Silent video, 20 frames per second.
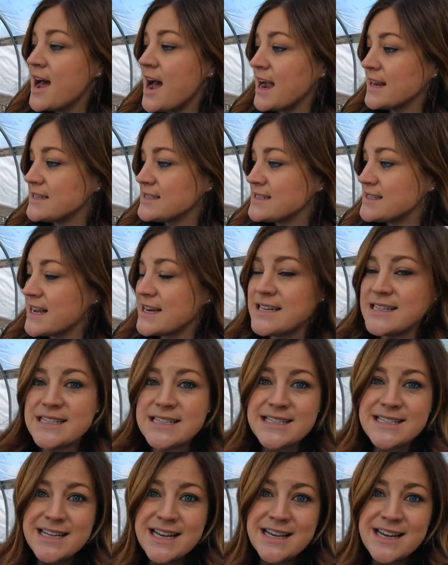I decided
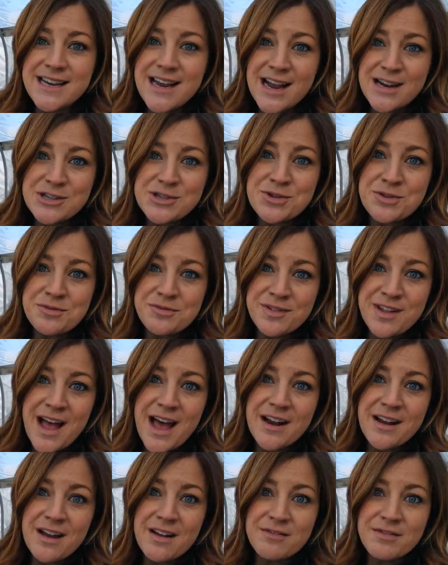to seed an extra
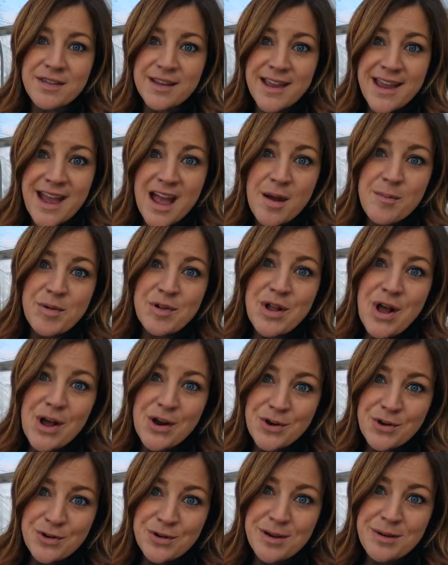flat of the
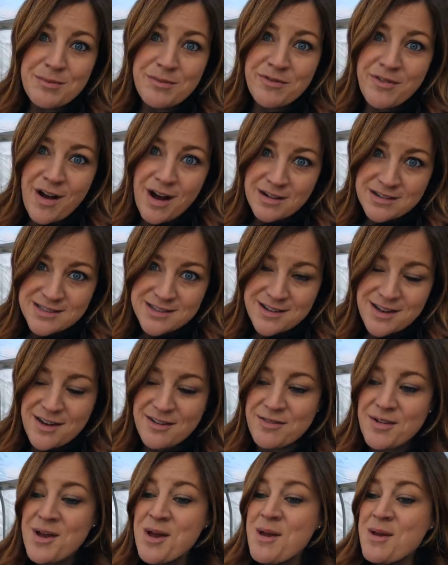Camelot Cream
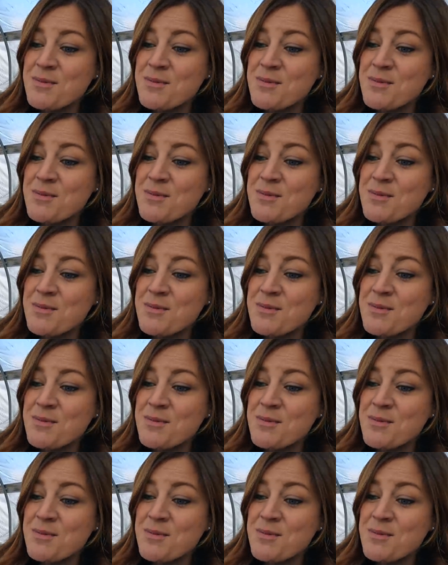Foxglove